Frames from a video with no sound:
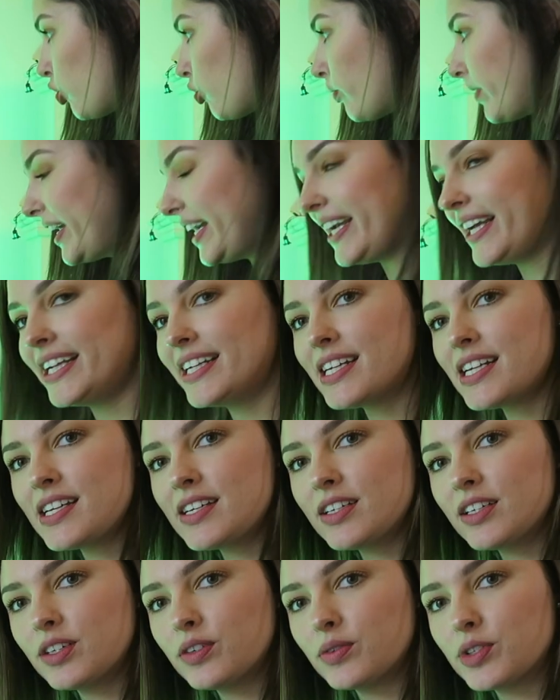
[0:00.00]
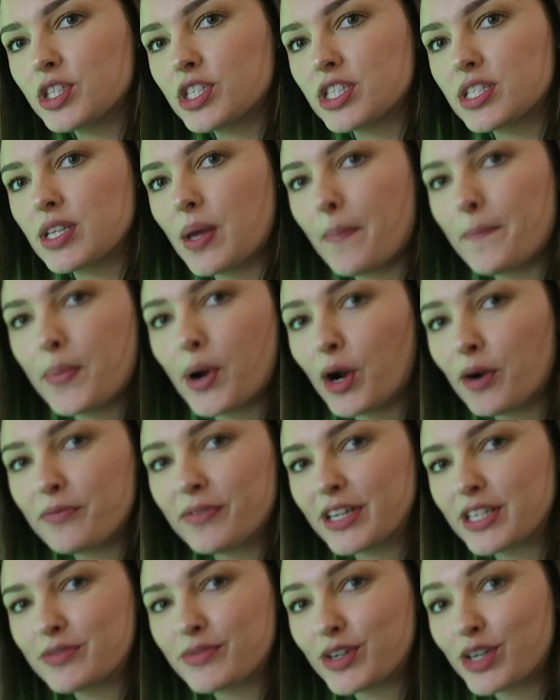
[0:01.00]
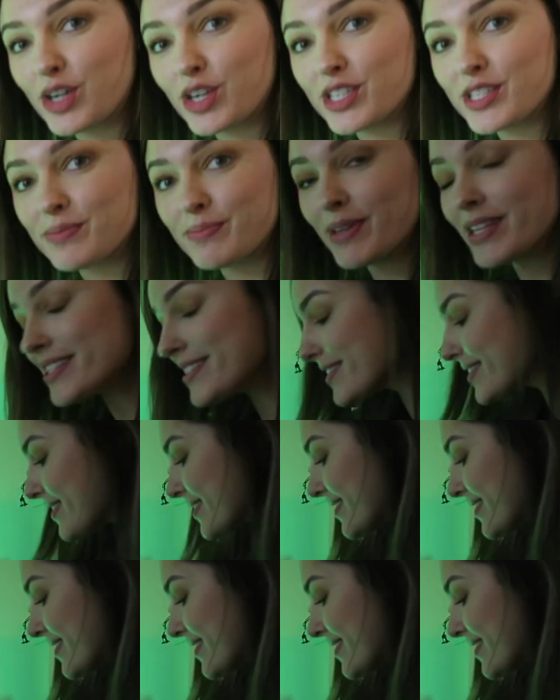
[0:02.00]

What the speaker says: green, which is perfect for Christmas.